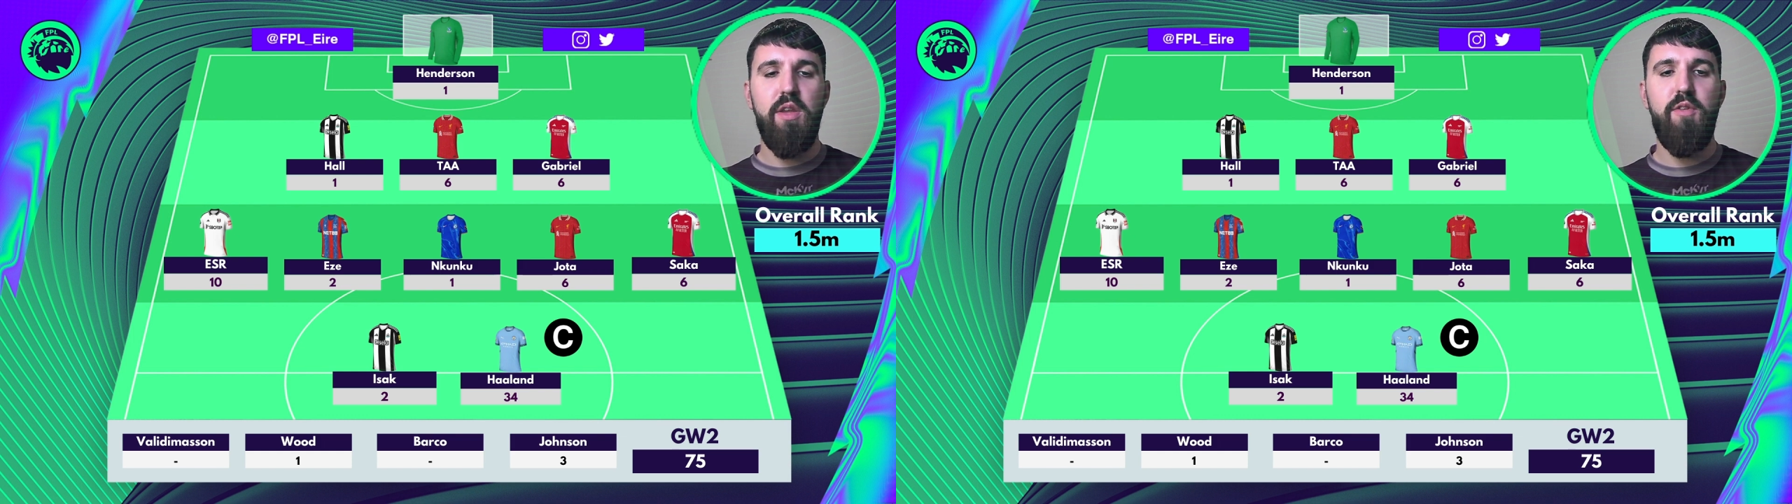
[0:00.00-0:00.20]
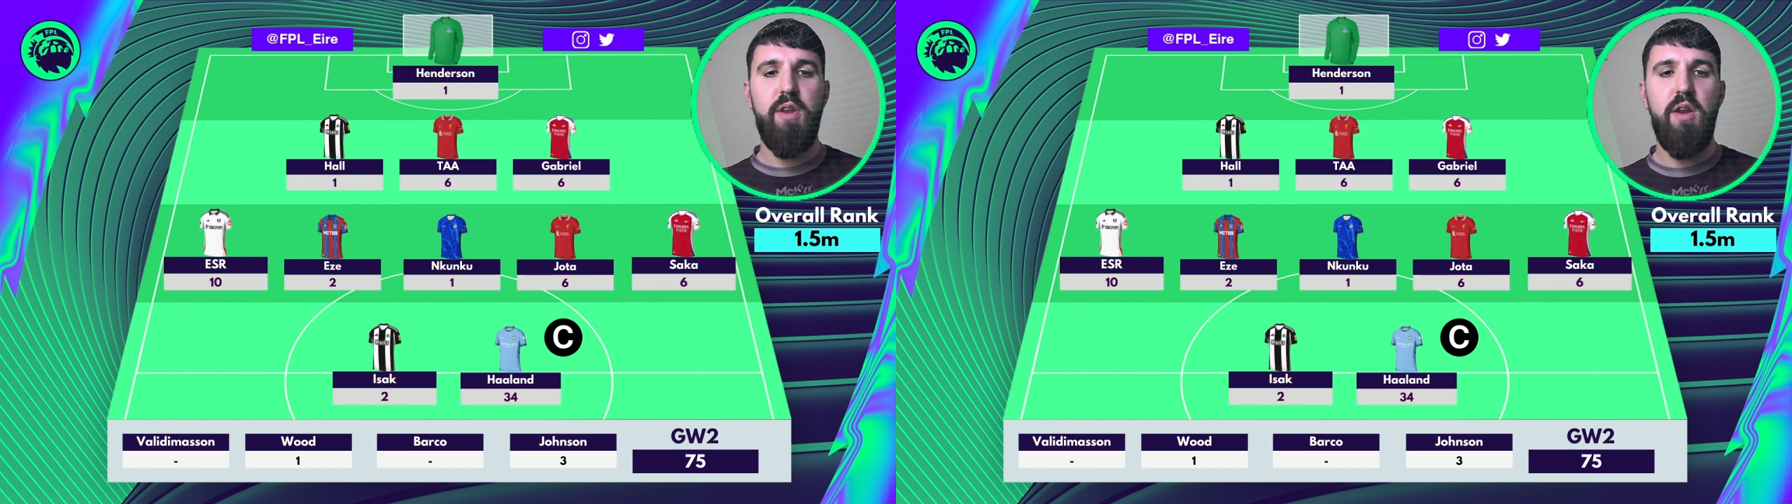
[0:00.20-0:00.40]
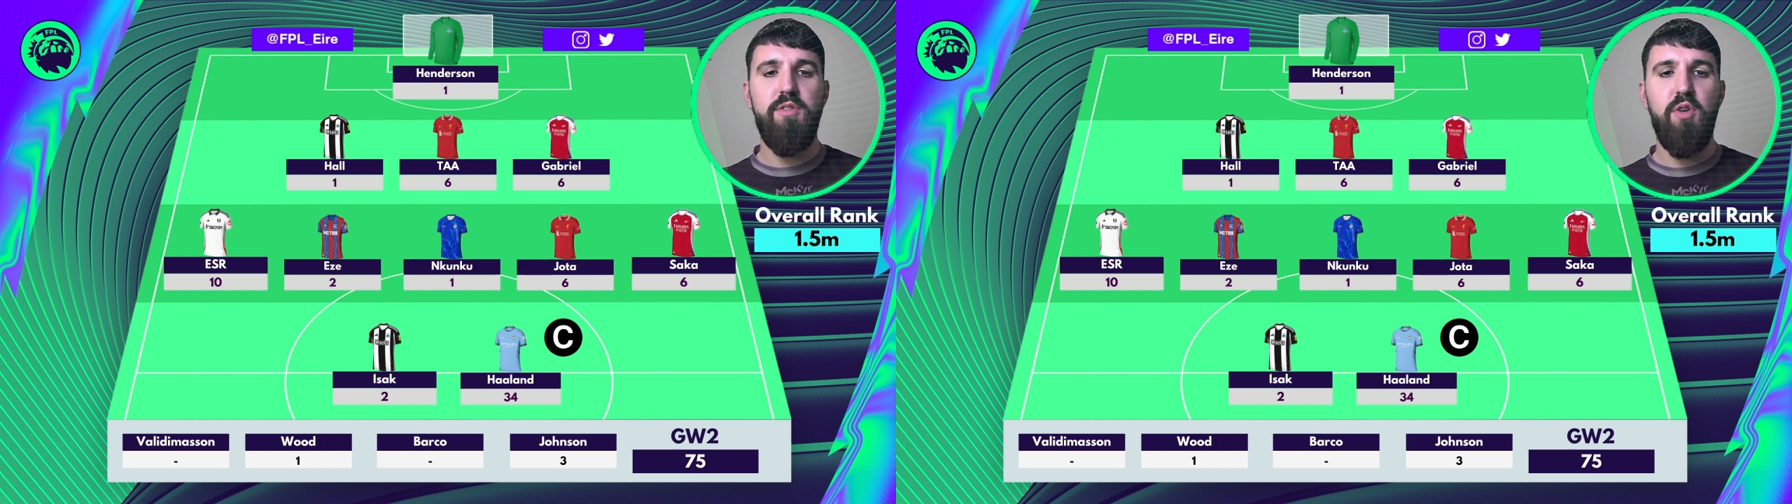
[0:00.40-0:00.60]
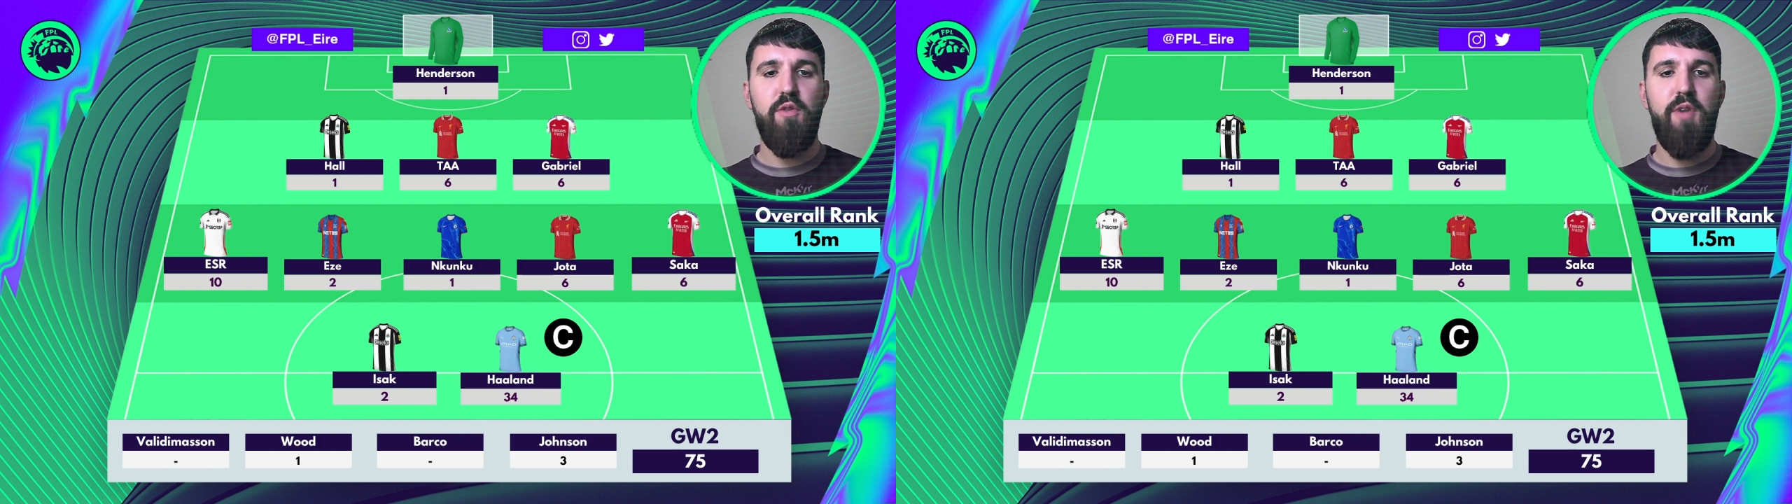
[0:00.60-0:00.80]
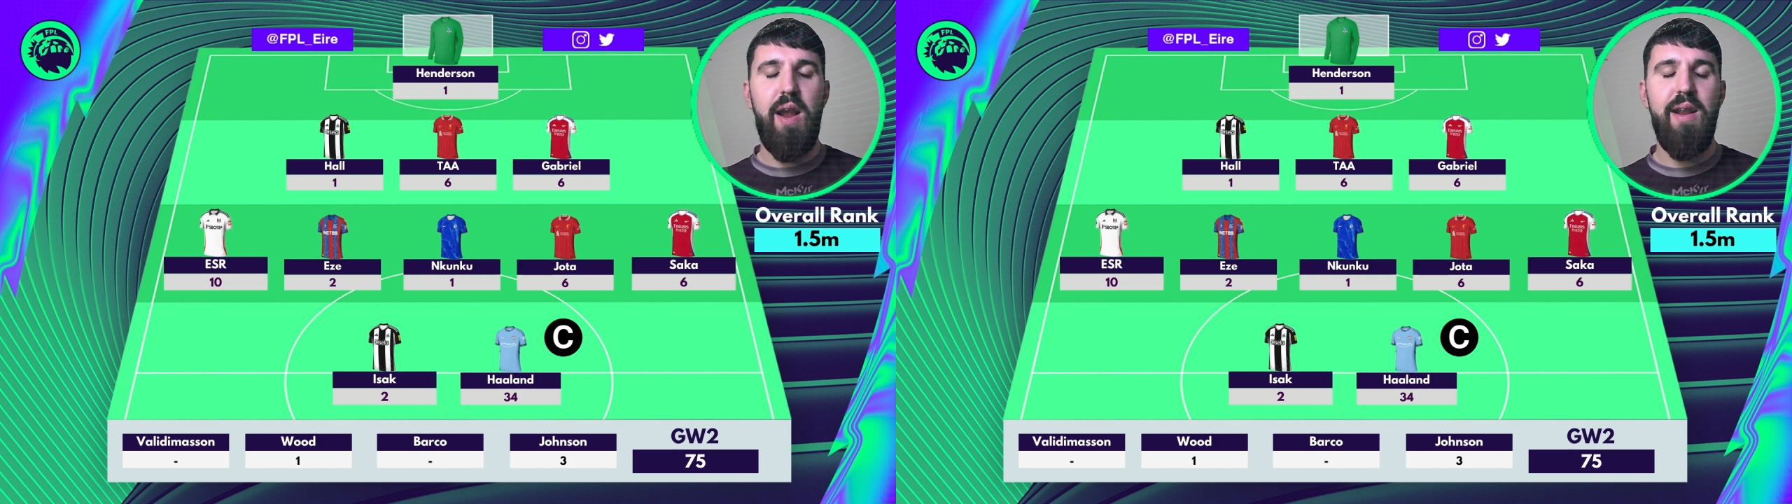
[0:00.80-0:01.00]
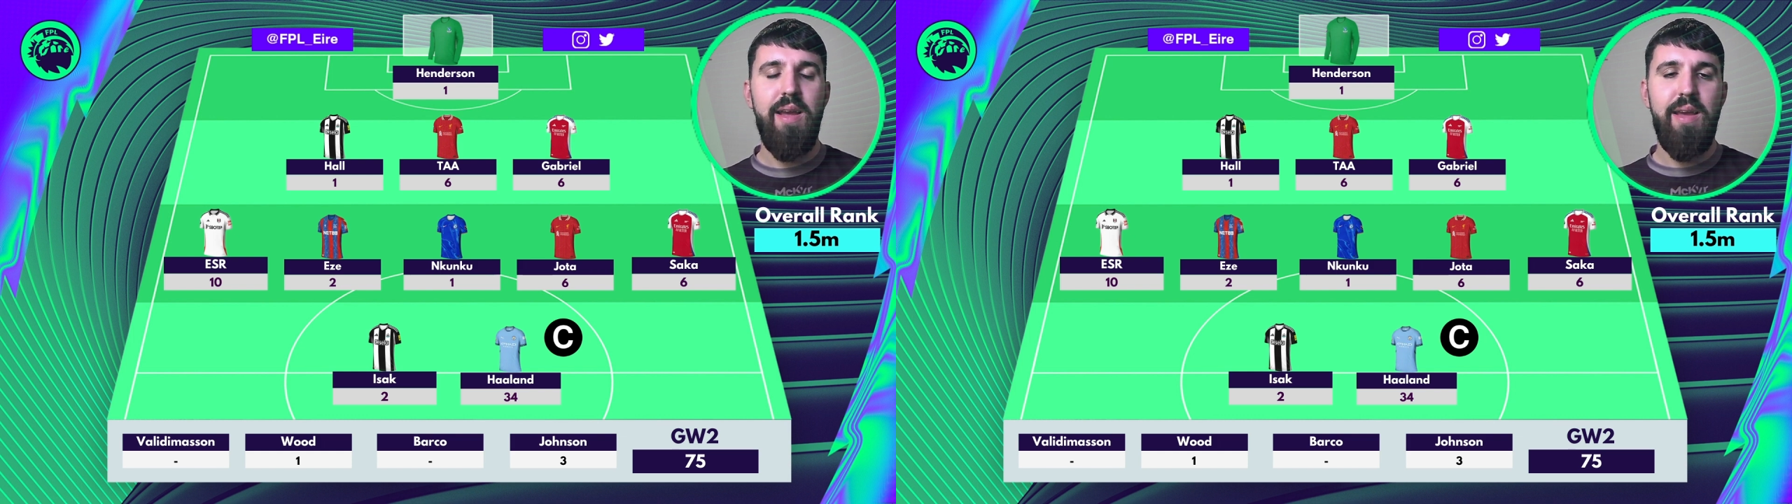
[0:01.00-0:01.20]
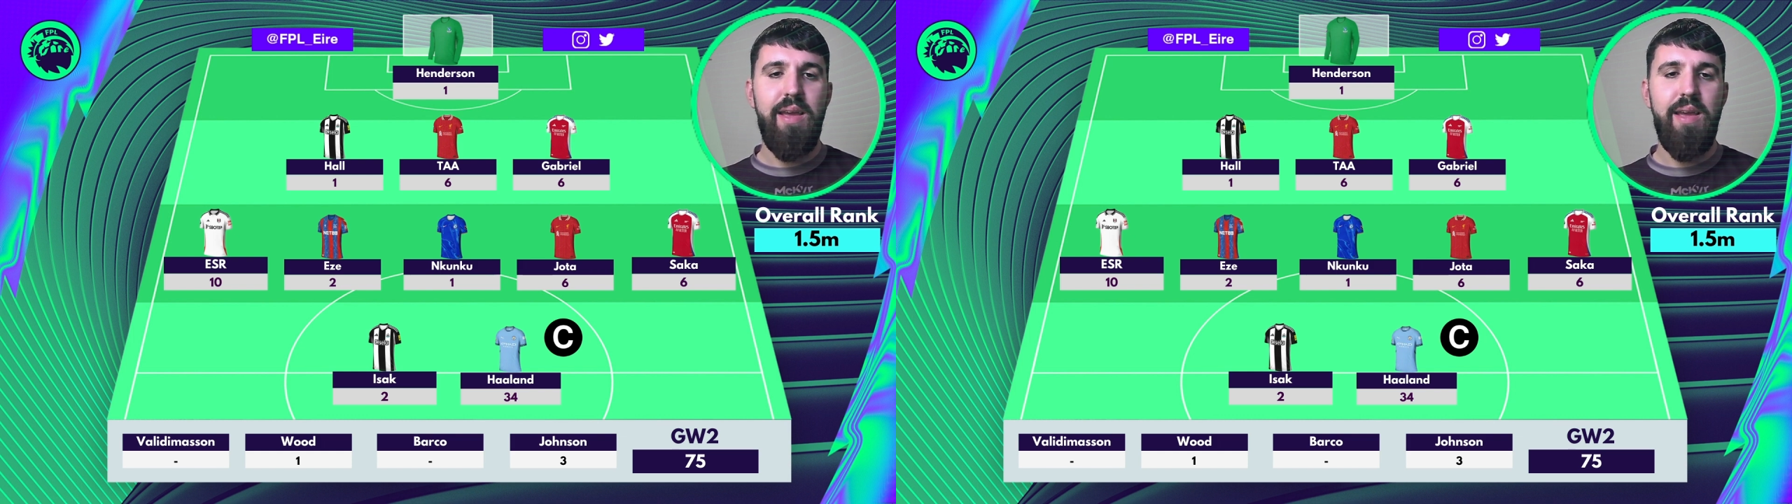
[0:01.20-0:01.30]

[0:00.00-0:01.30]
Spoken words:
to have returned so far.